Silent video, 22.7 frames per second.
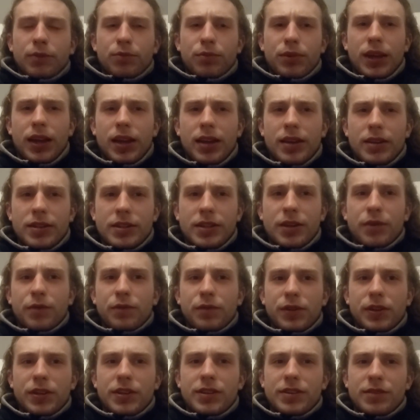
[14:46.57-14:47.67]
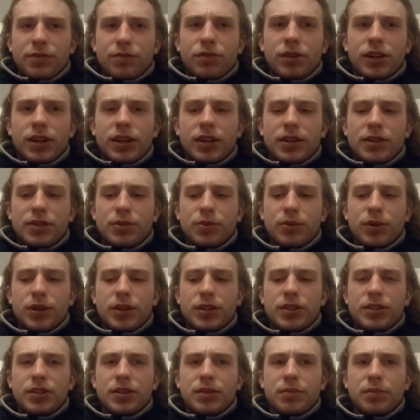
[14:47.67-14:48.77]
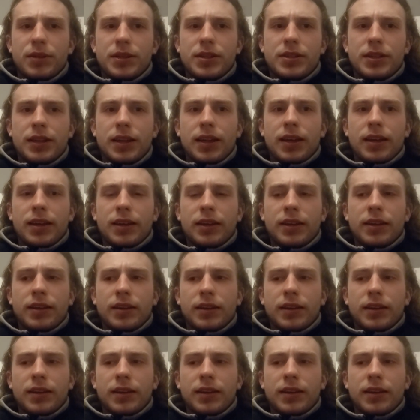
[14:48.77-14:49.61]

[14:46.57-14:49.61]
But yeah, something's really switched in me today.